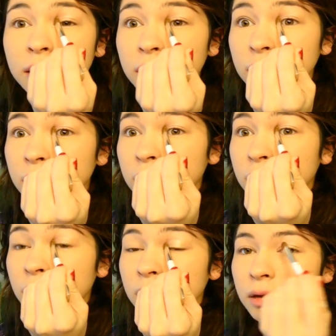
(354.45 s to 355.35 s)
And
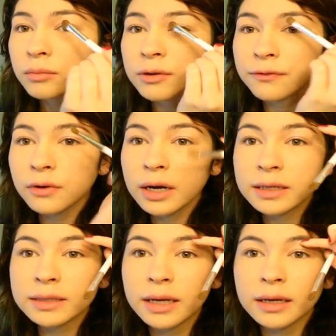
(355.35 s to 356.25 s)
before I
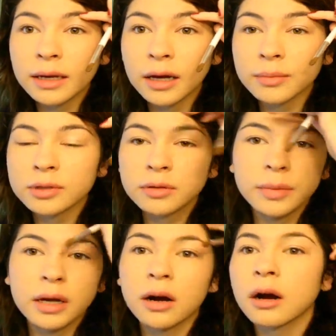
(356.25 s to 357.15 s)
take it up to
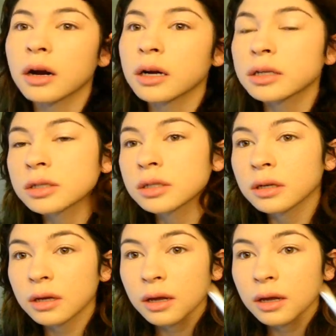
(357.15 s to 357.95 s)
my arch,